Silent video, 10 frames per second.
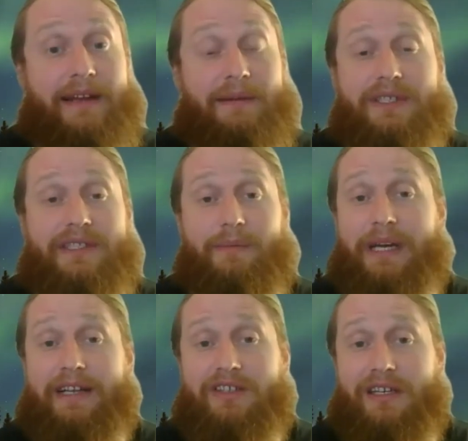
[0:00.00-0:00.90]
I'm just
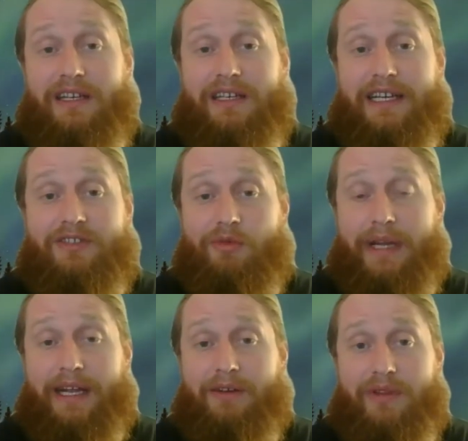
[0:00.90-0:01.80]
imagining a nice old
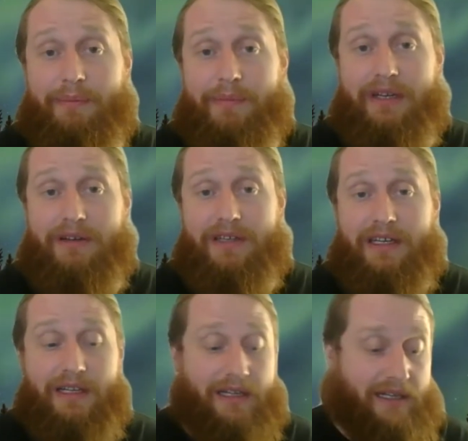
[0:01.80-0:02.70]
man with a beard.
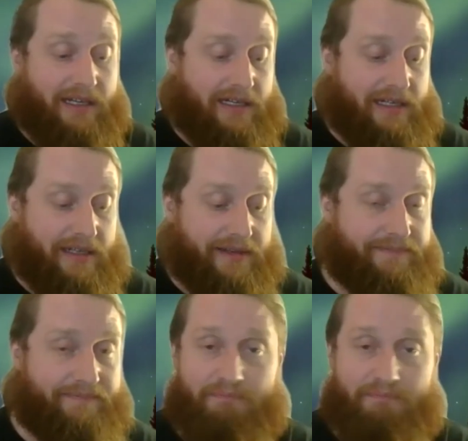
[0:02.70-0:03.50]
Uh,